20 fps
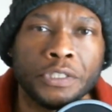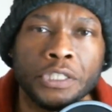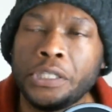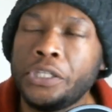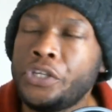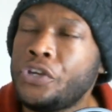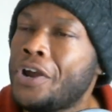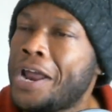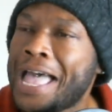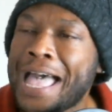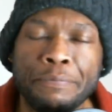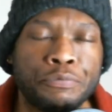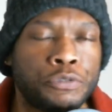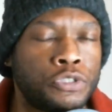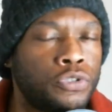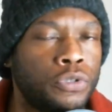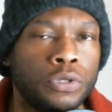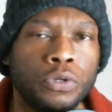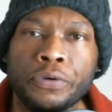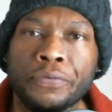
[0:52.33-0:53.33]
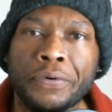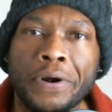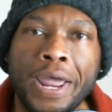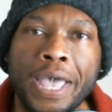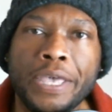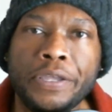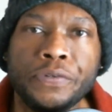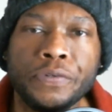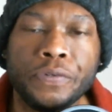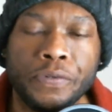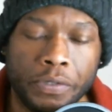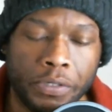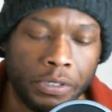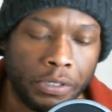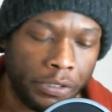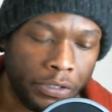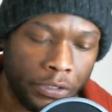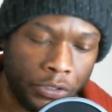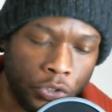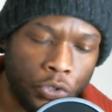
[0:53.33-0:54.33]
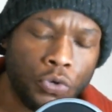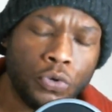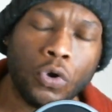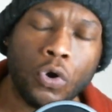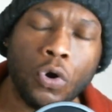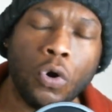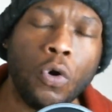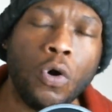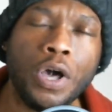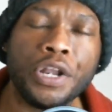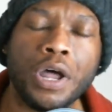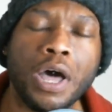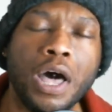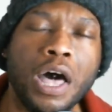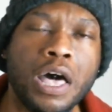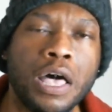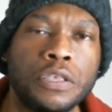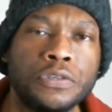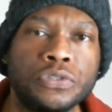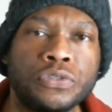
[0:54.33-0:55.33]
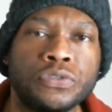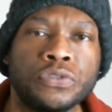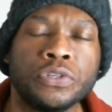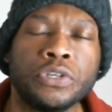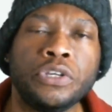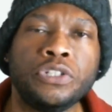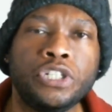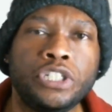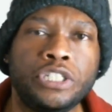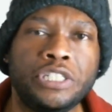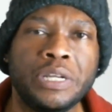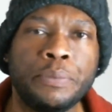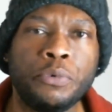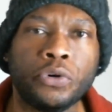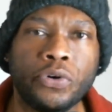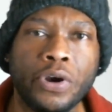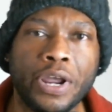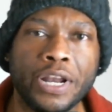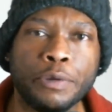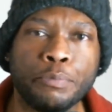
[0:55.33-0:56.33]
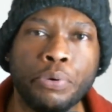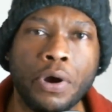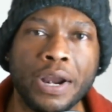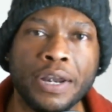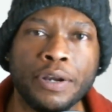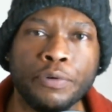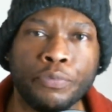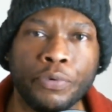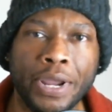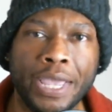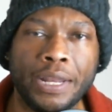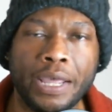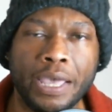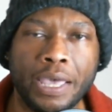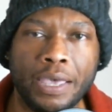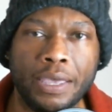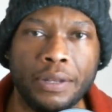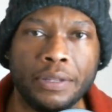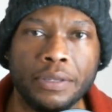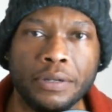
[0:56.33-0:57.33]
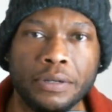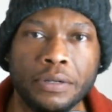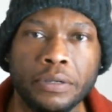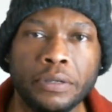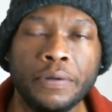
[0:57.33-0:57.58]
You're absolutely right. You caught us, the Democratic Party, red-handed.